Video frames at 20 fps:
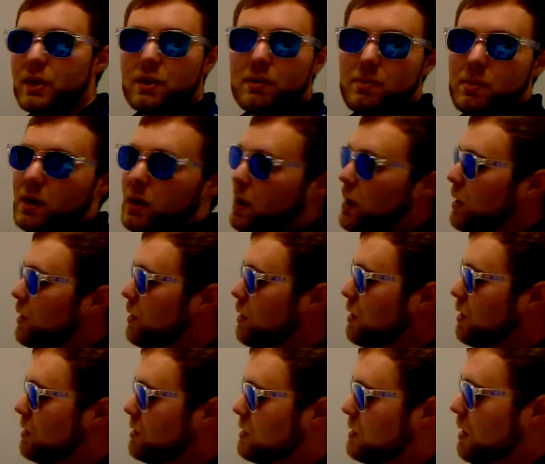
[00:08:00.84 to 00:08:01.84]
about how you're
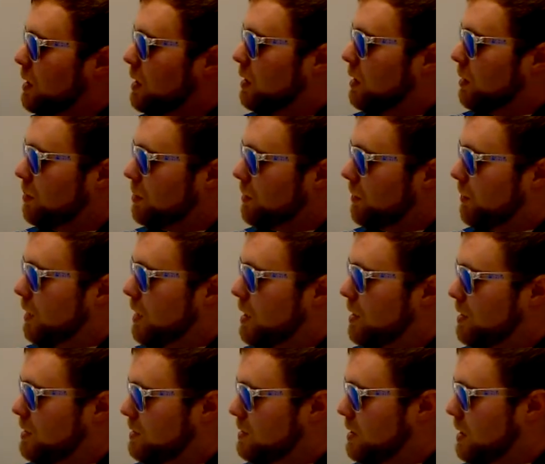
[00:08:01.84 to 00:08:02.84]
going to set it up to find
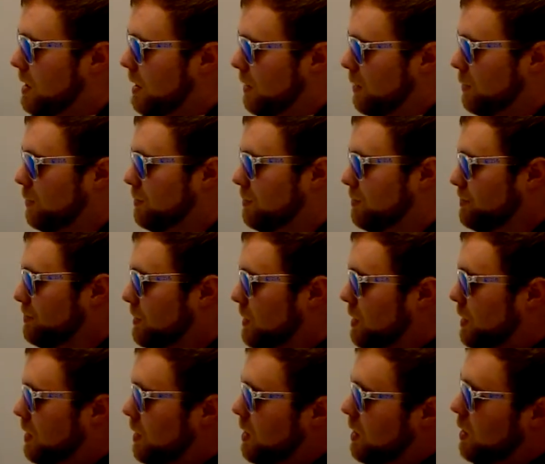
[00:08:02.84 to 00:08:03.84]
this angle.
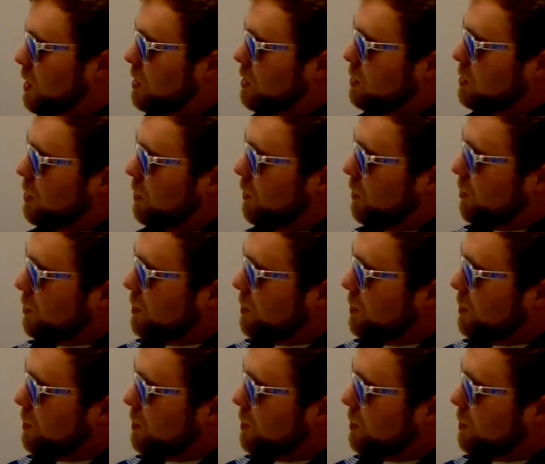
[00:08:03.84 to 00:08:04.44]
So from